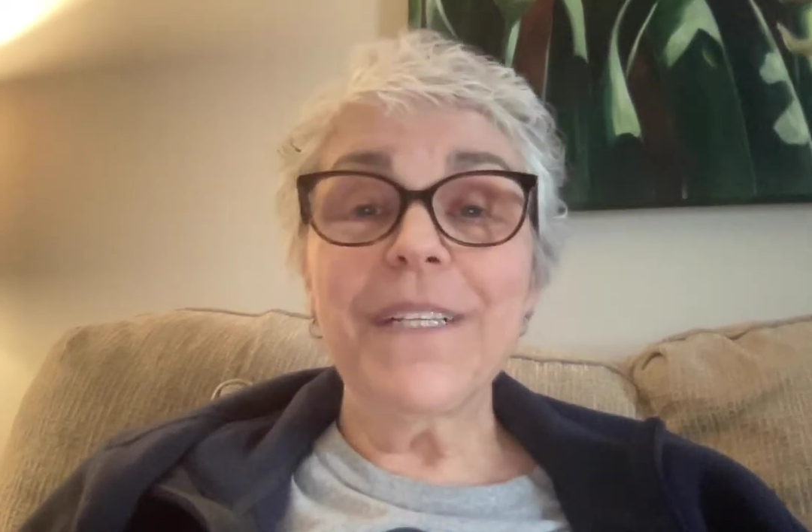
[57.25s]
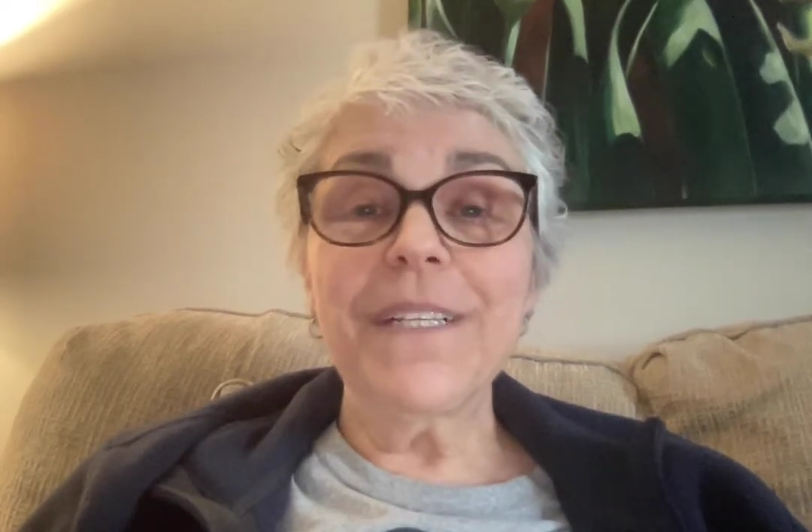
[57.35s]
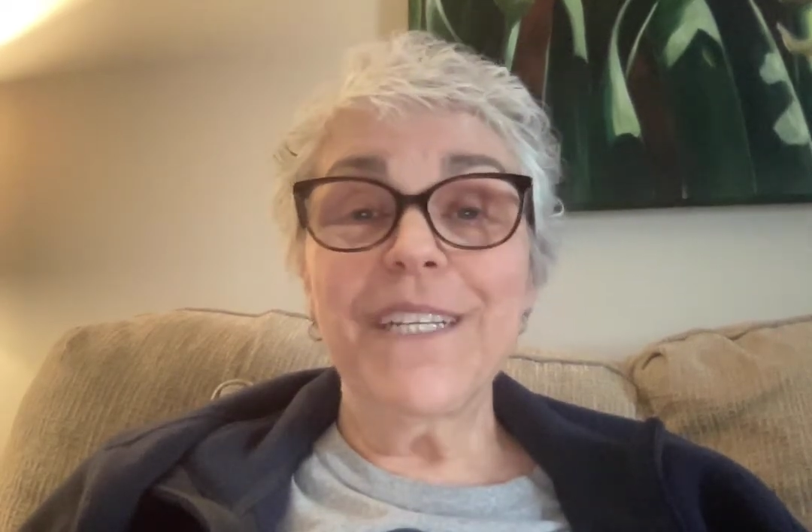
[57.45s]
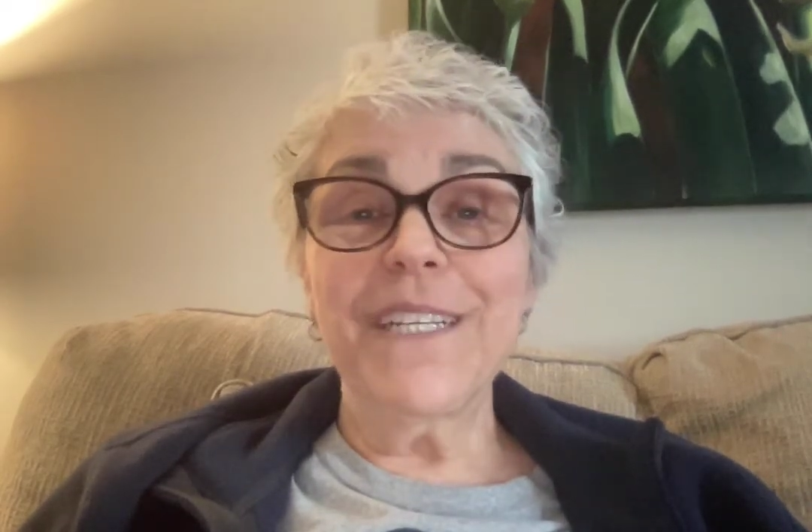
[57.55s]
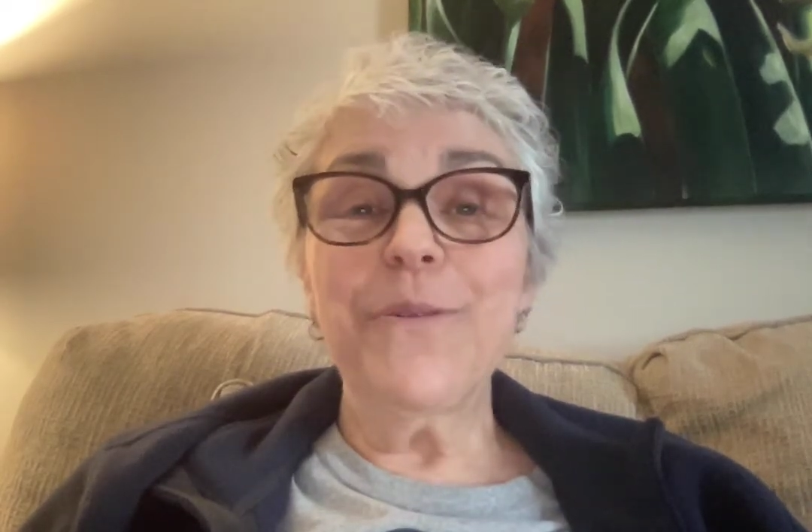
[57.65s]

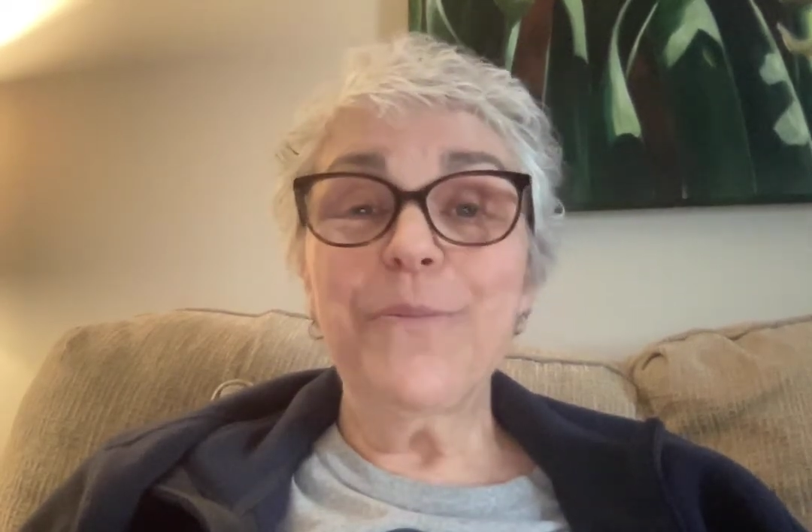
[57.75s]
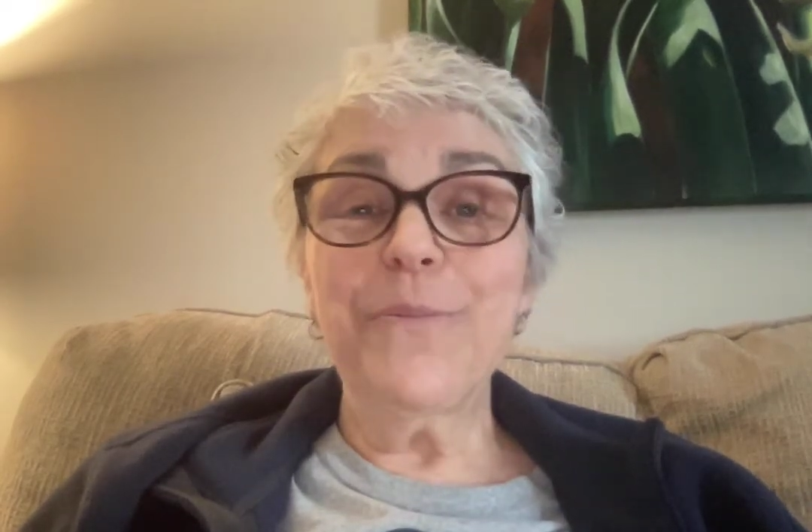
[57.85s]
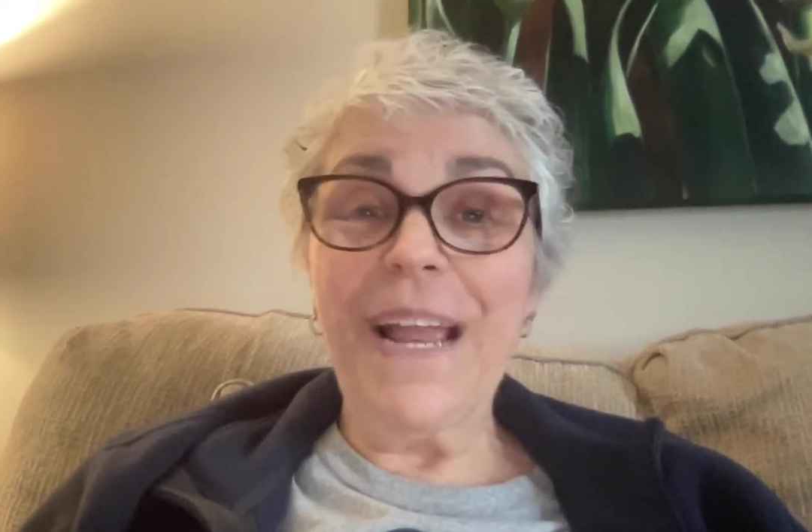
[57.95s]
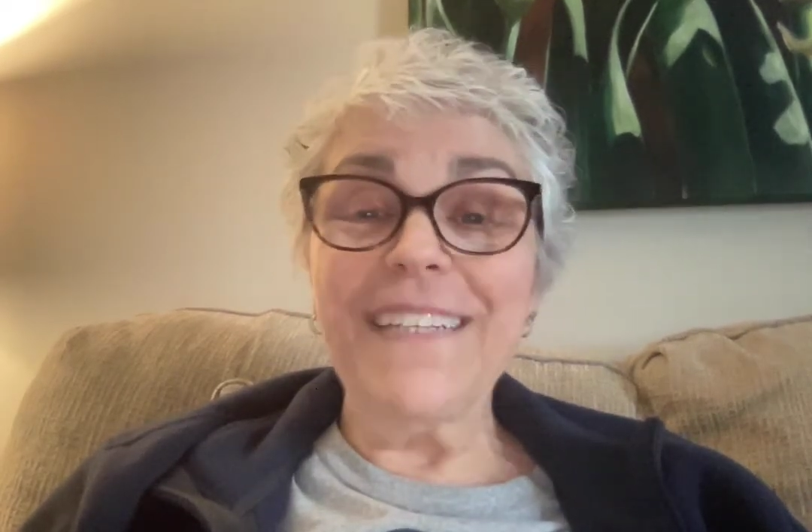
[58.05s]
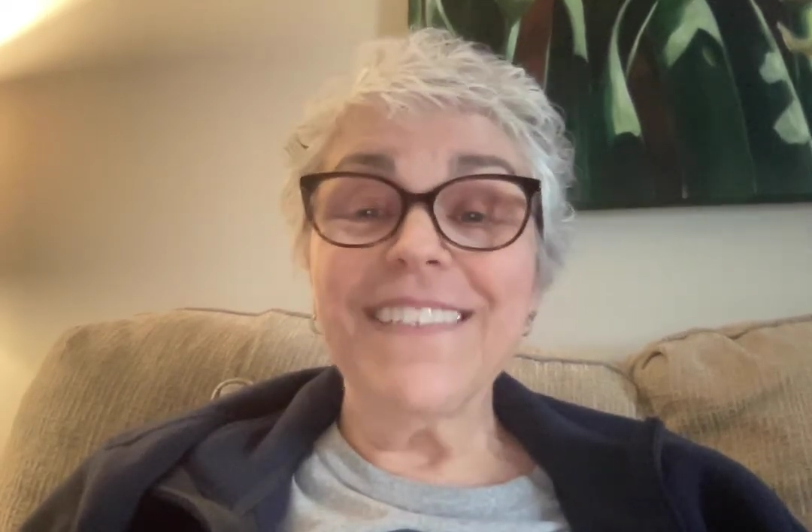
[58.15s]
clinical
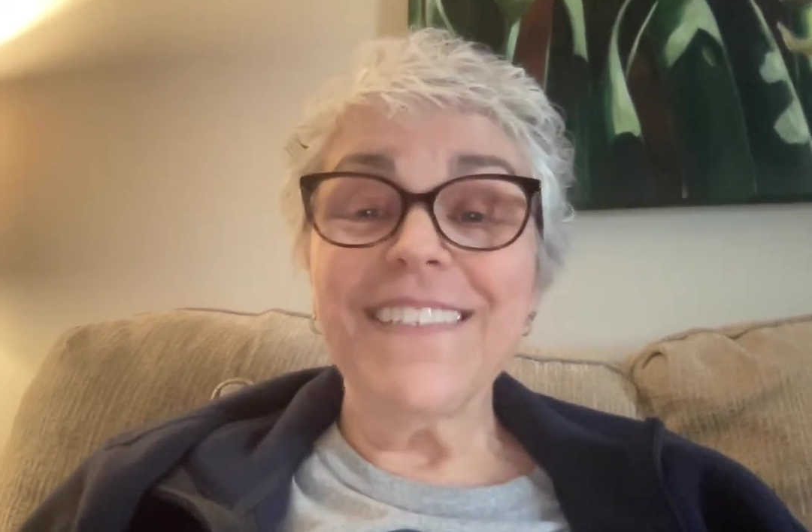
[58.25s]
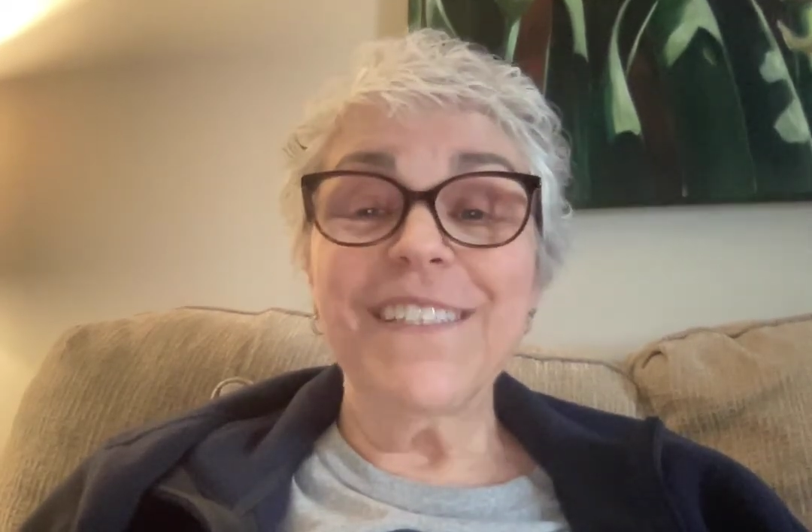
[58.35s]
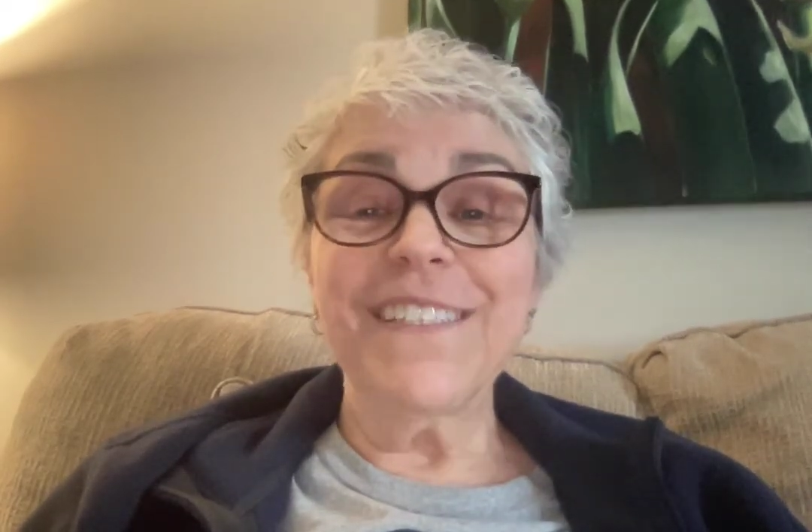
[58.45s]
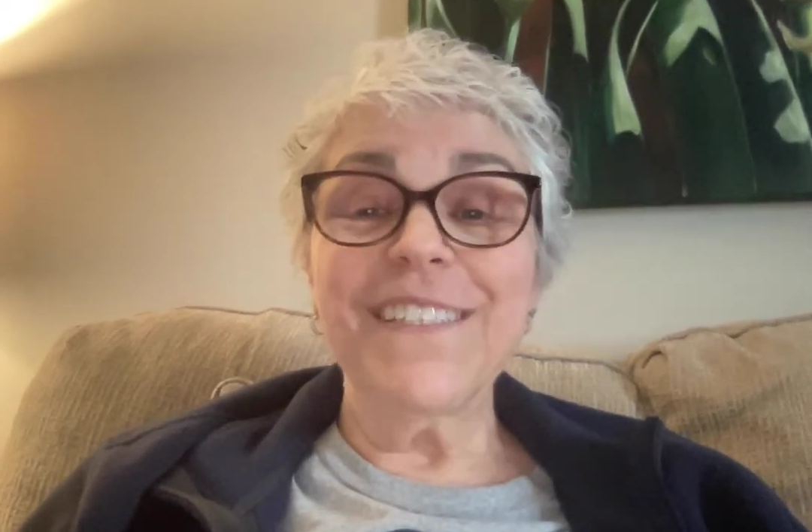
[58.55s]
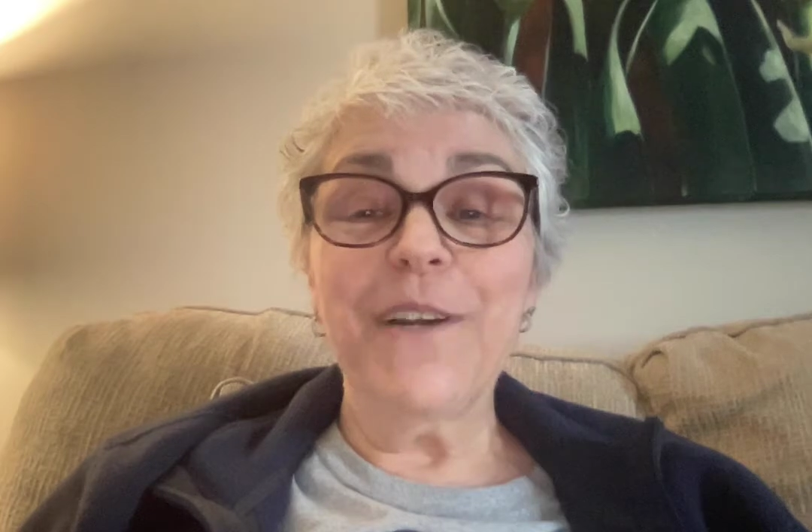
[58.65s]
practice
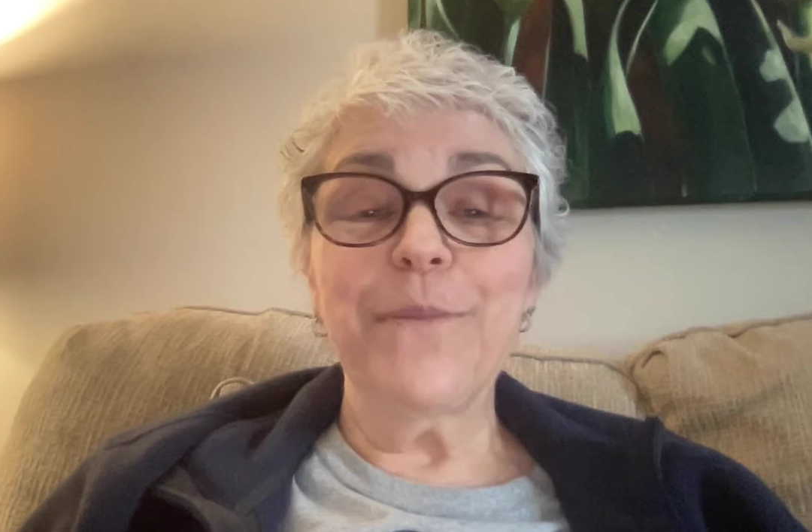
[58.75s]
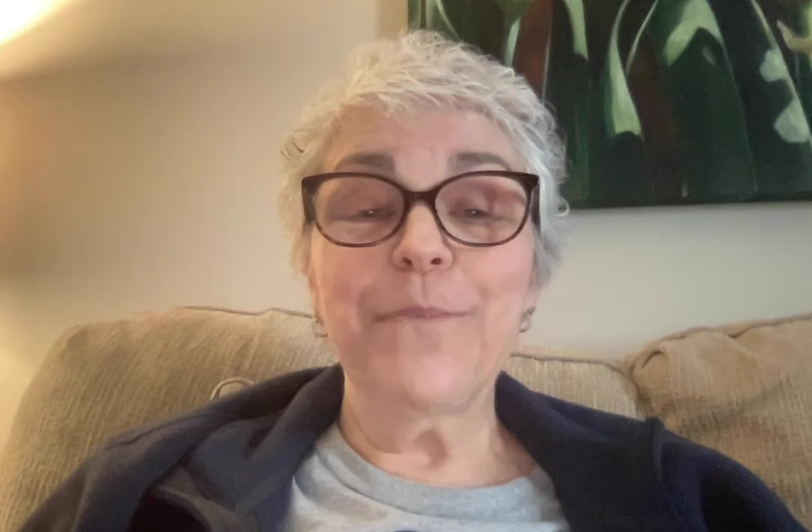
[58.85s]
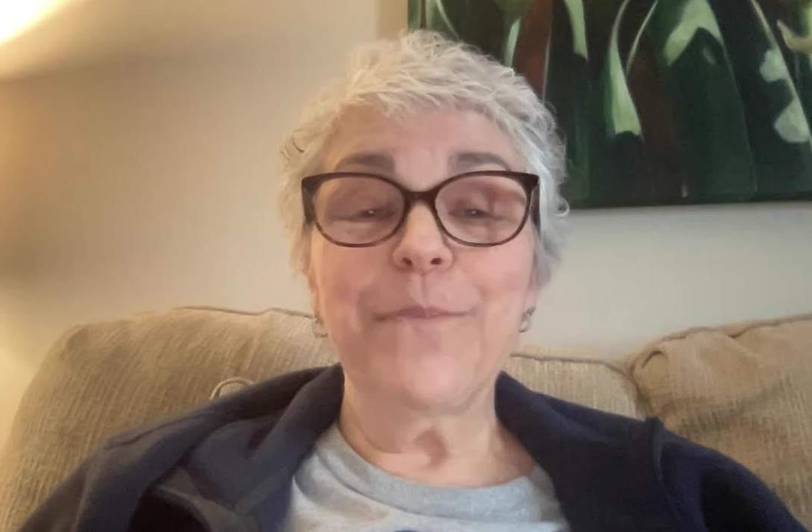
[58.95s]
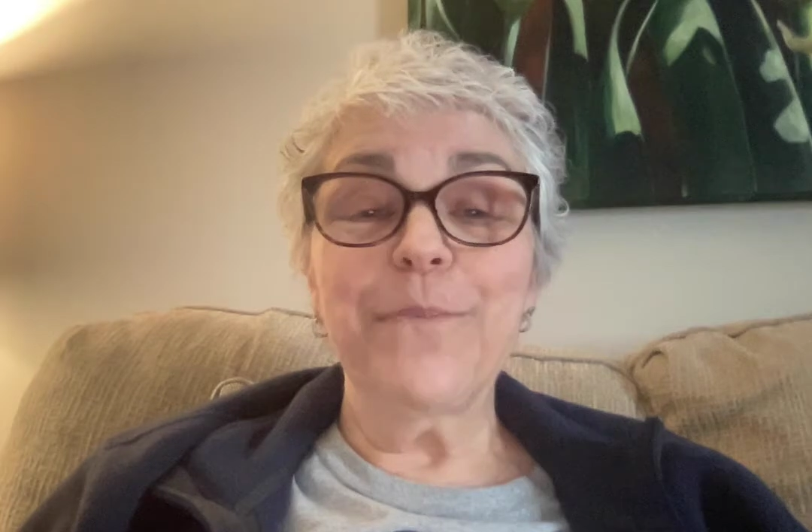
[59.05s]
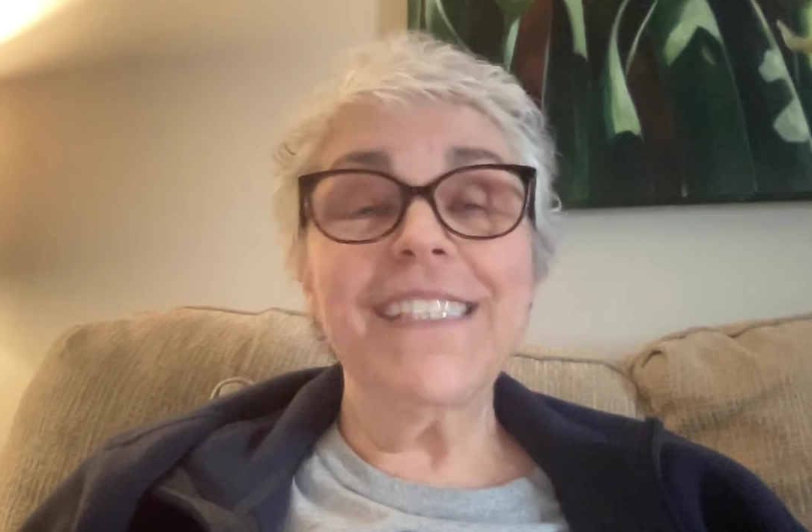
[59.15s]

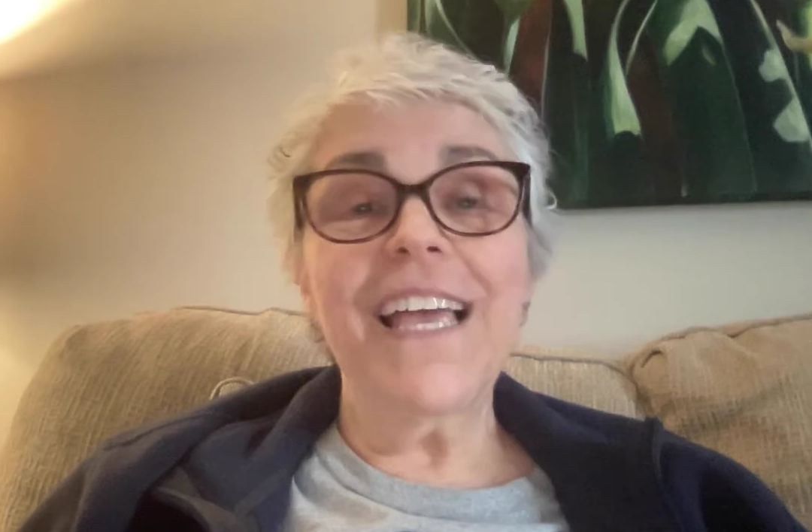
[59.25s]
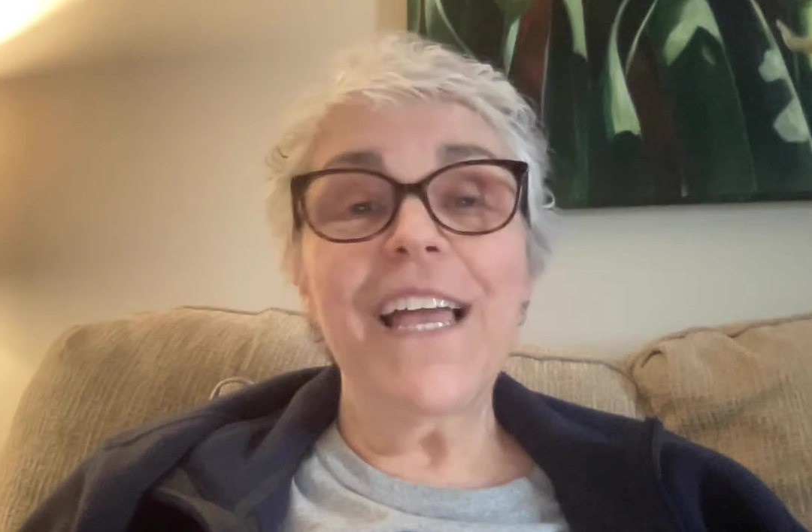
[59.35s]
environments,